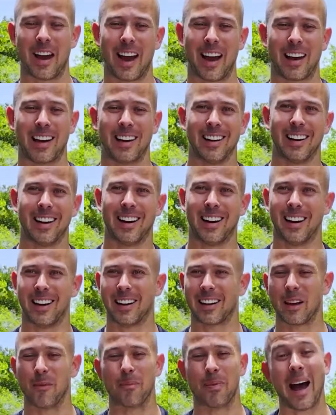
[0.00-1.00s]
had
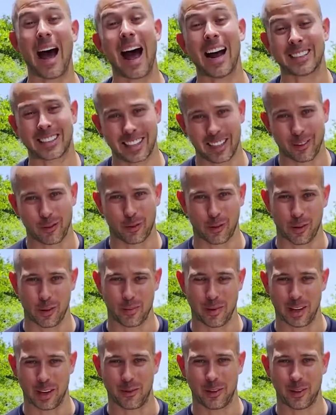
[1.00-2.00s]
compassion for
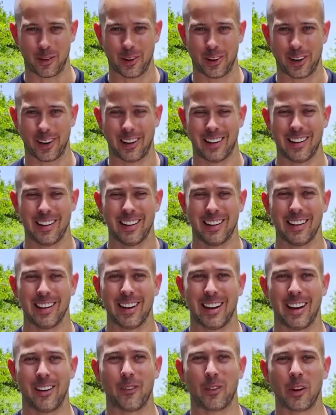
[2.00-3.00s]
me, if you will,
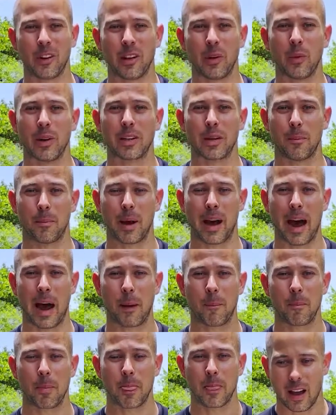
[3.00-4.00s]
and really went to bat.